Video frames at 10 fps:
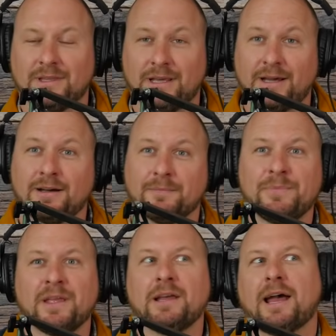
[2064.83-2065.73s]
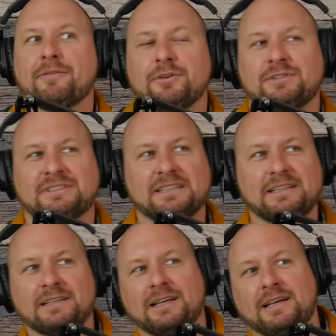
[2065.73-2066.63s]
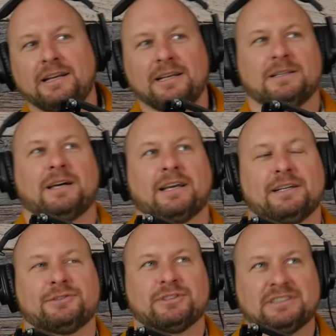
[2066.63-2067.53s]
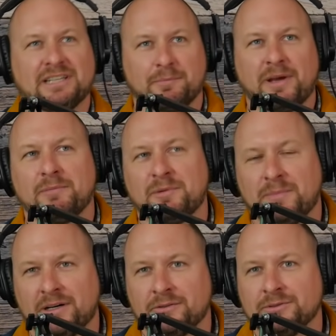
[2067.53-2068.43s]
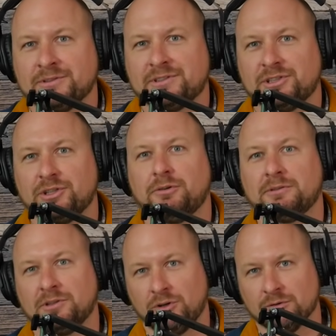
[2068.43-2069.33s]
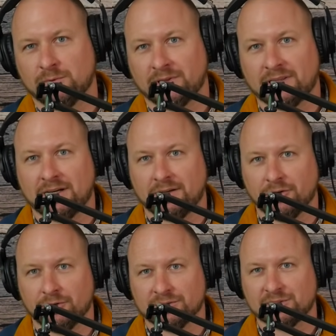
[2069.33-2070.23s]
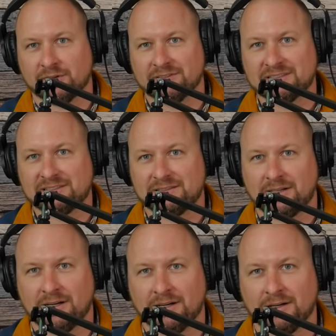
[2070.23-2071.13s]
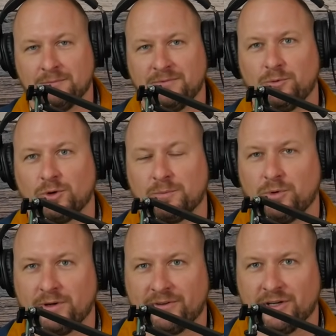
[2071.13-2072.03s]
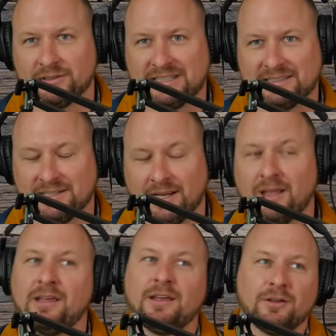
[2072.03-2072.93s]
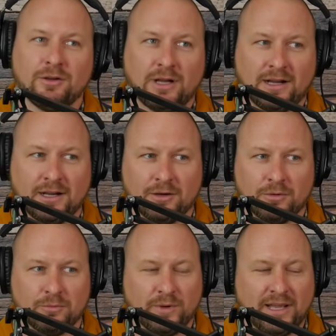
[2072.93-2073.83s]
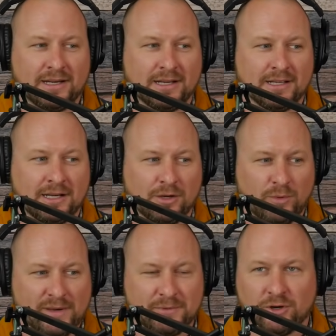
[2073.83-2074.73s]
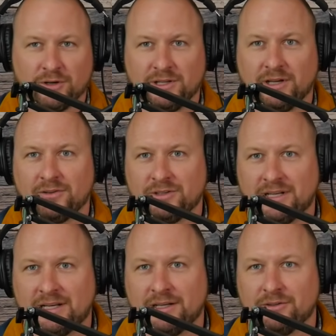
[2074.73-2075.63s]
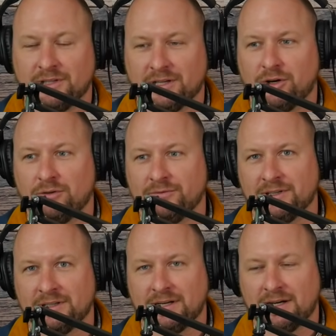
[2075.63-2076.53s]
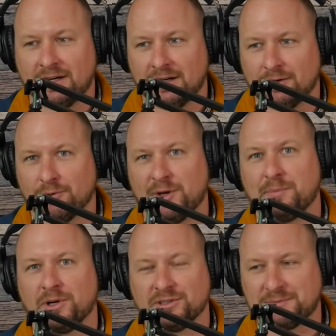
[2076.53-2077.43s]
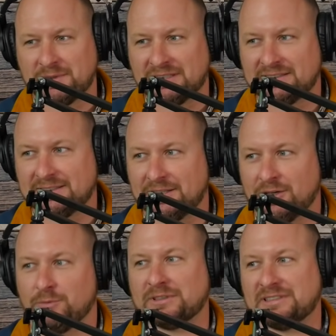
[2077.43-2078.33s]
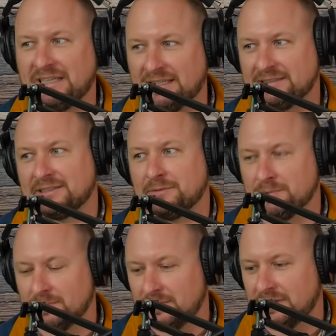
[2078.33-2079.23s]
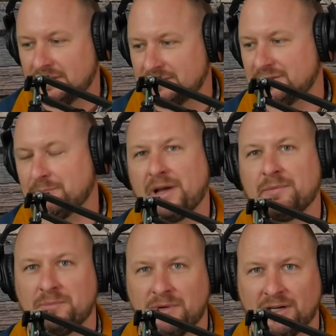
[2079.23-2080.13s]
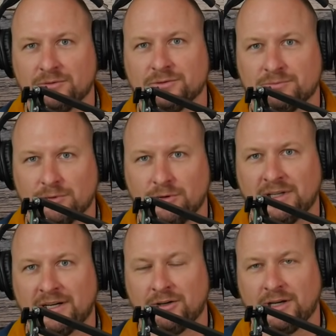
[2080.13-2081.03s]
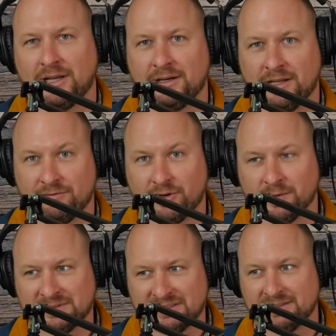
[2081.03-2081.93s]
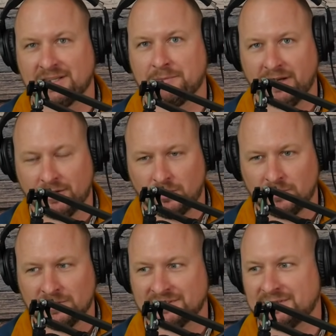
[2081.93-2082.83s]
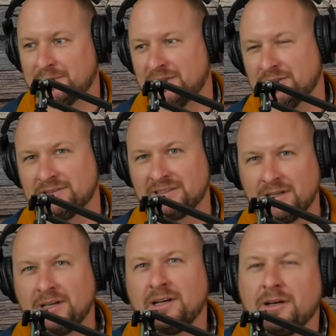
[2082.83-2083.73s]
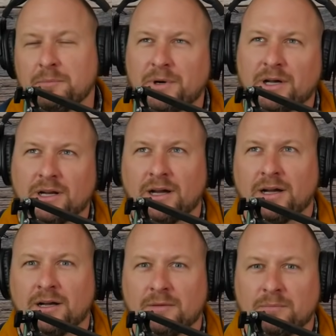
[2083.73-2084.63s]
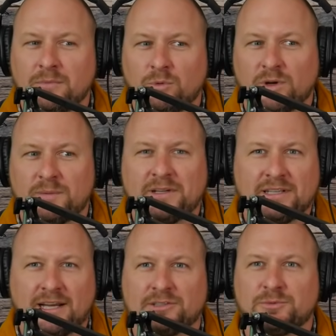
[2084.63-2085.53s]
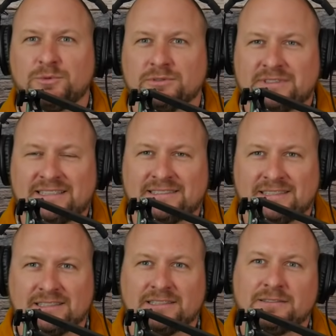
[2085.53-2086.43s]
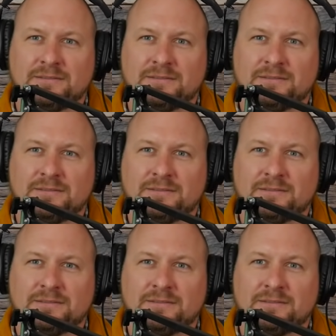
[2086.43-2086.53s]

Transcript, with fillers: Yeah. Have you seen any like interesting payment models to go along with that new service um, for point of care testing? Uh, we had a, a webinar the other day on the COVID uh, reimbursements. You know, we're seeing some some payment models roll out and, and pharmacies get made whole on some of those. But um, what about the actual testing?